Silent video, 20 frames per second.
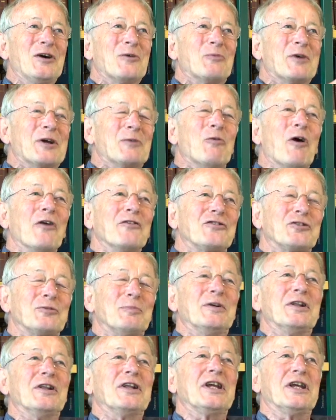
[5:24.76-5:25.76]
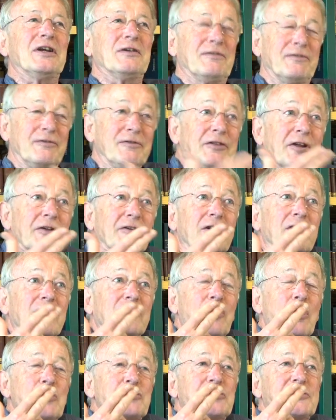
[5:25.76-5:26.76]
We want to believe
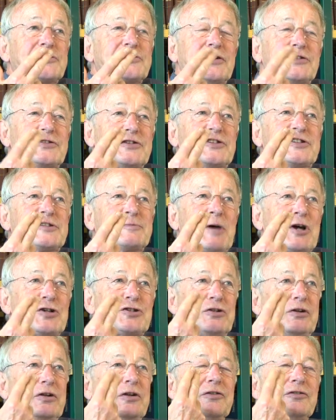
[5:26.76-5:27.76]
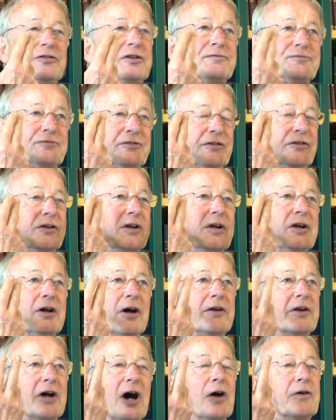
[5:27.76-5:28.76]
that consciousness is special and different
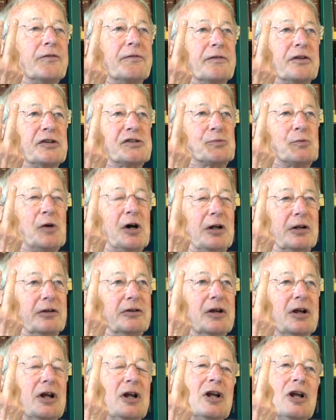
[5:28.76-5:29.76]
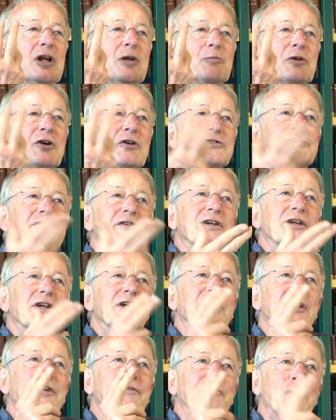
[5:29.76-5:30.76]
and out of this world, because
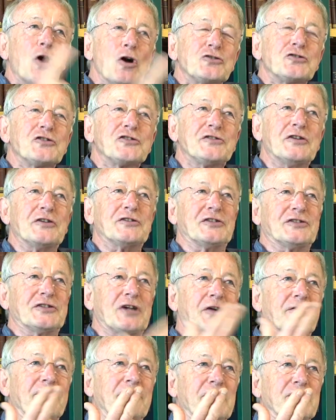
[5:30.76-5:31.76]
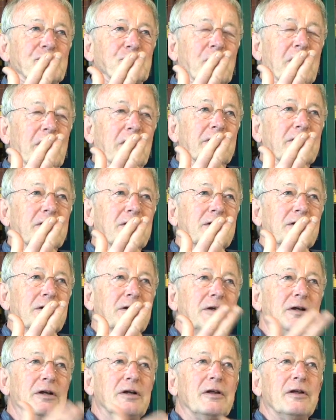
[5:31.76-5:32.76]
if consciousness is out of this world,
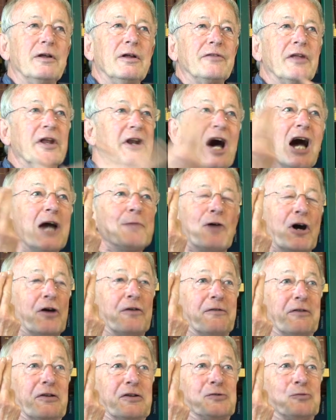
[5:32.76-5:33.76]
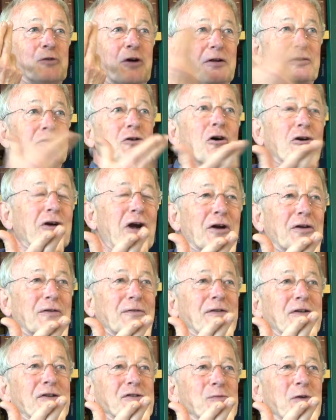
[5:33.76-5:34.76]
then I'm out of this world, you're out
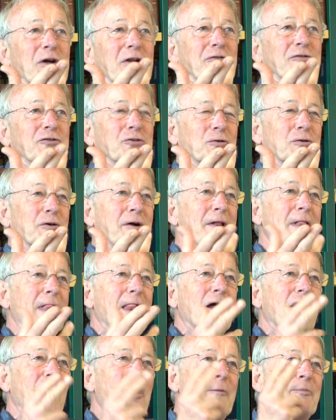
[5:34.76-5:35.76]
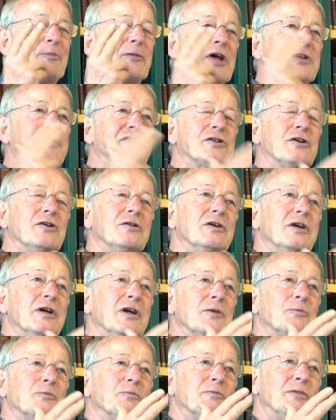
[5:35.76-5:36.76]
of this world too. And so
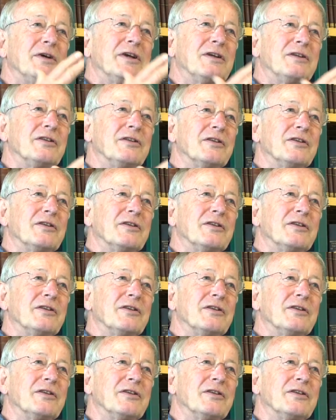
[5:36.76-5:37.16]
we